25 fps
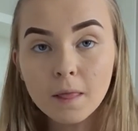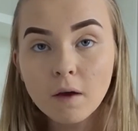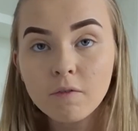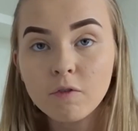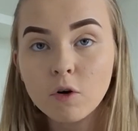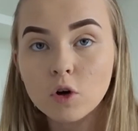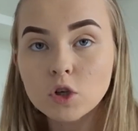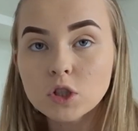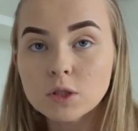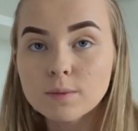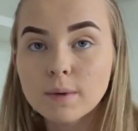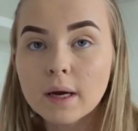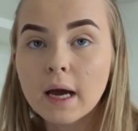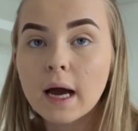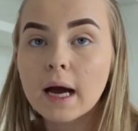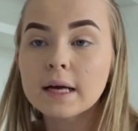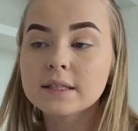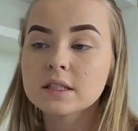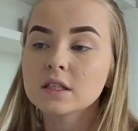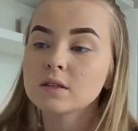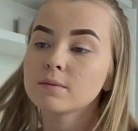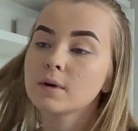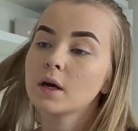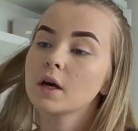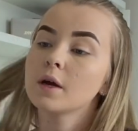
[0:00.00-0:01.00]
for under my
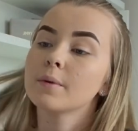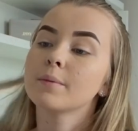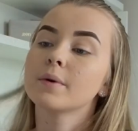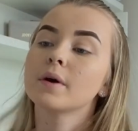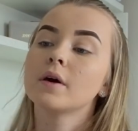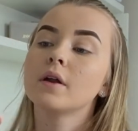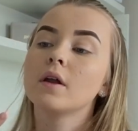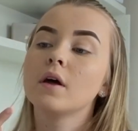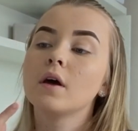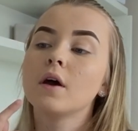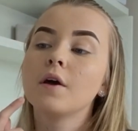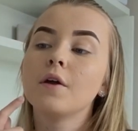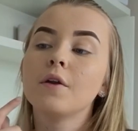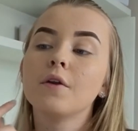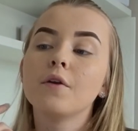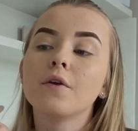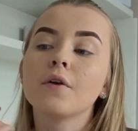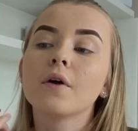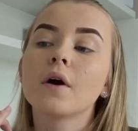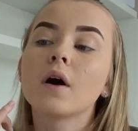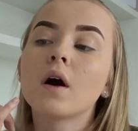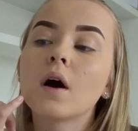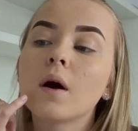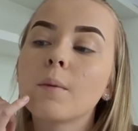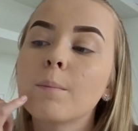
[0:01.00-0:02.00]
eyes at the moment,
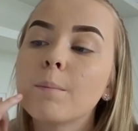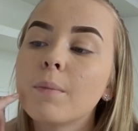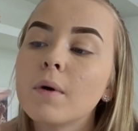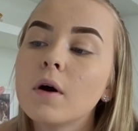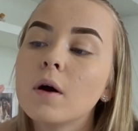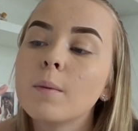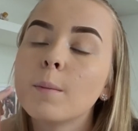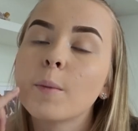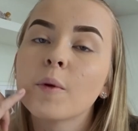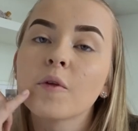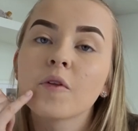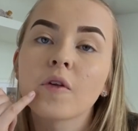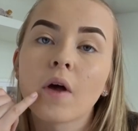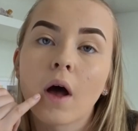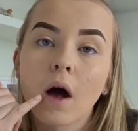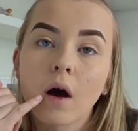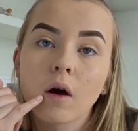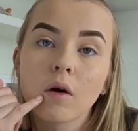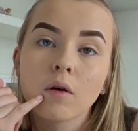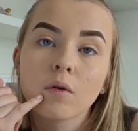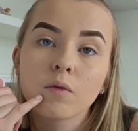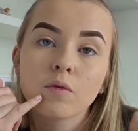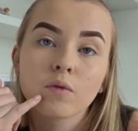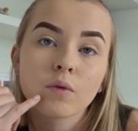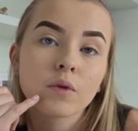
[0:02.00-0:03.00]
and I burnt
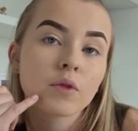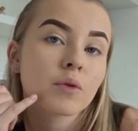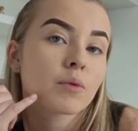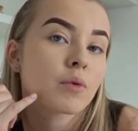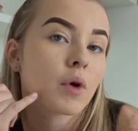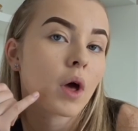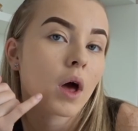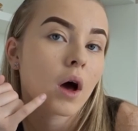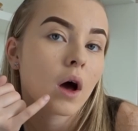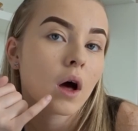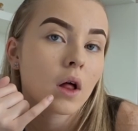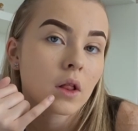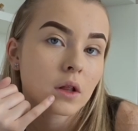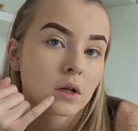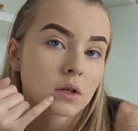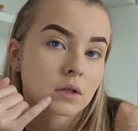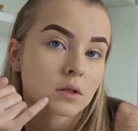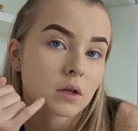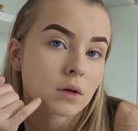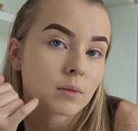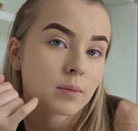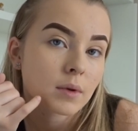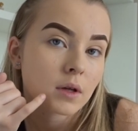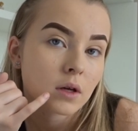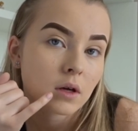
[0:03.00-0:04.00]
myself with the
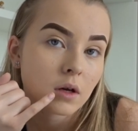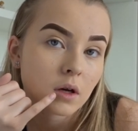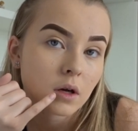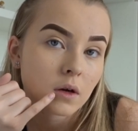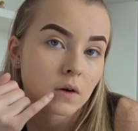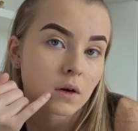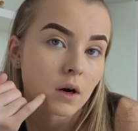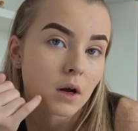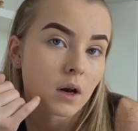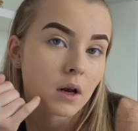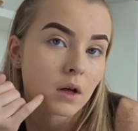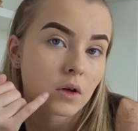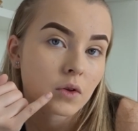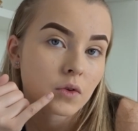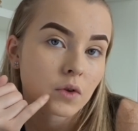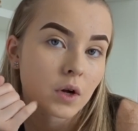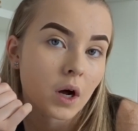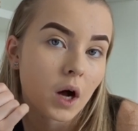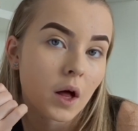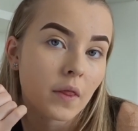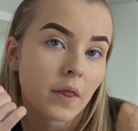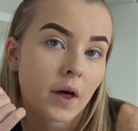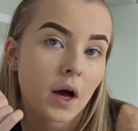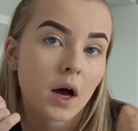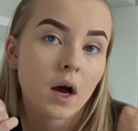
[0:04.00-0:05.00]
curlers, I've got a little
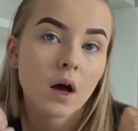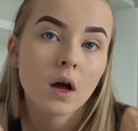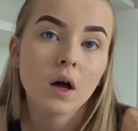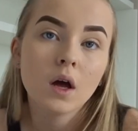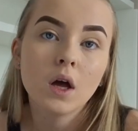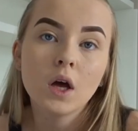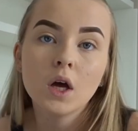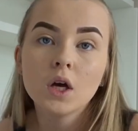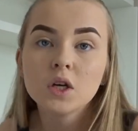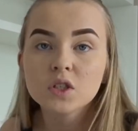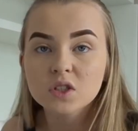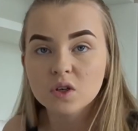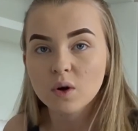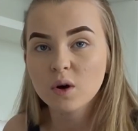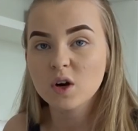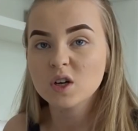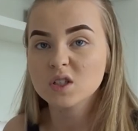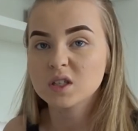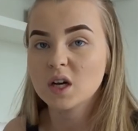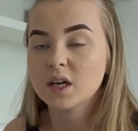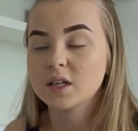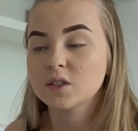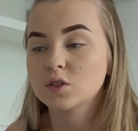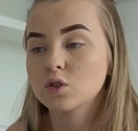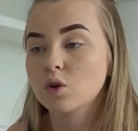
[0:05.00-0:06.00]
scar there, so I
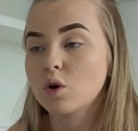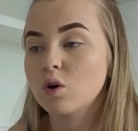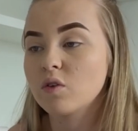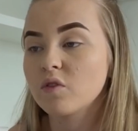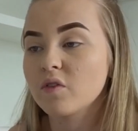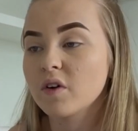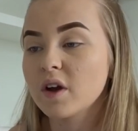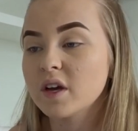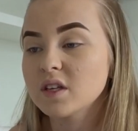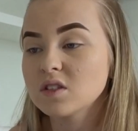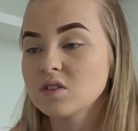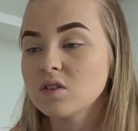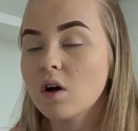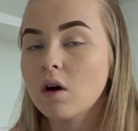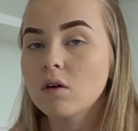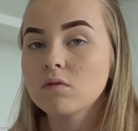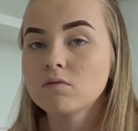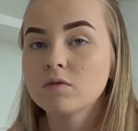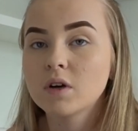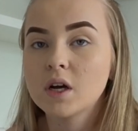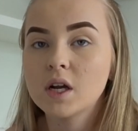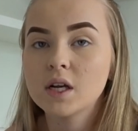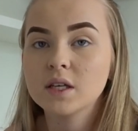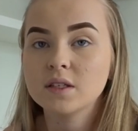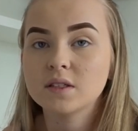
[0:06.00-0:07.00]
always like to cover it. It's not
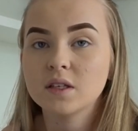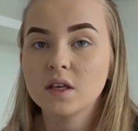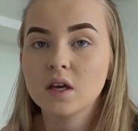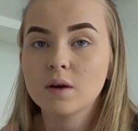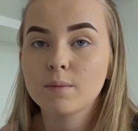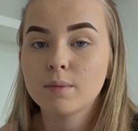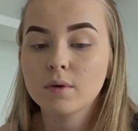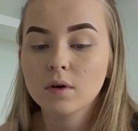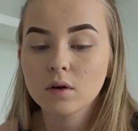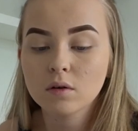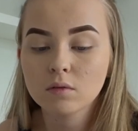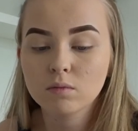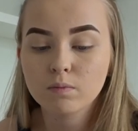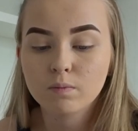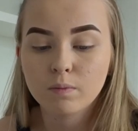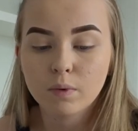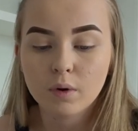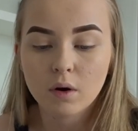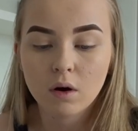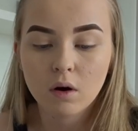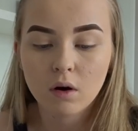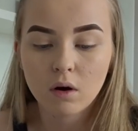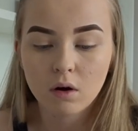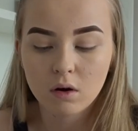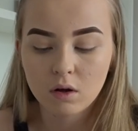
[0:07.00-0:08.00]
really seeable,
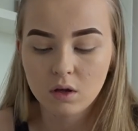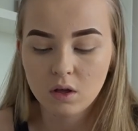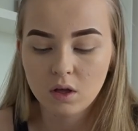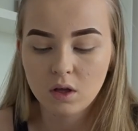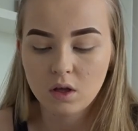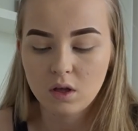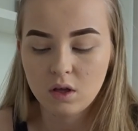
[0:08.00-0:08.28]
but